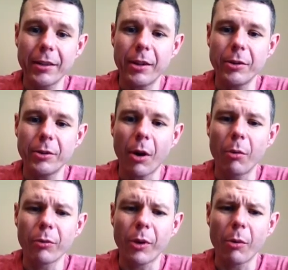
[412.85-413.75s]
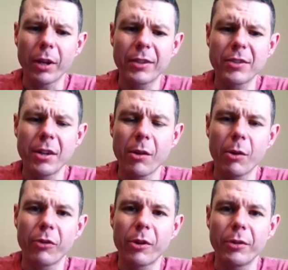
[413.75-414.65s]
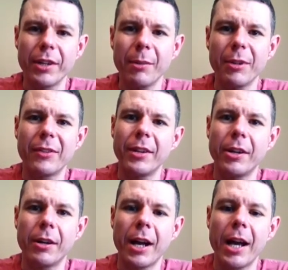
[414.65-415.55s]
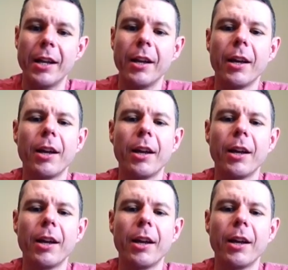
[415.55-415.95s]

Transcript: You know, don't listen to those little demons in your head.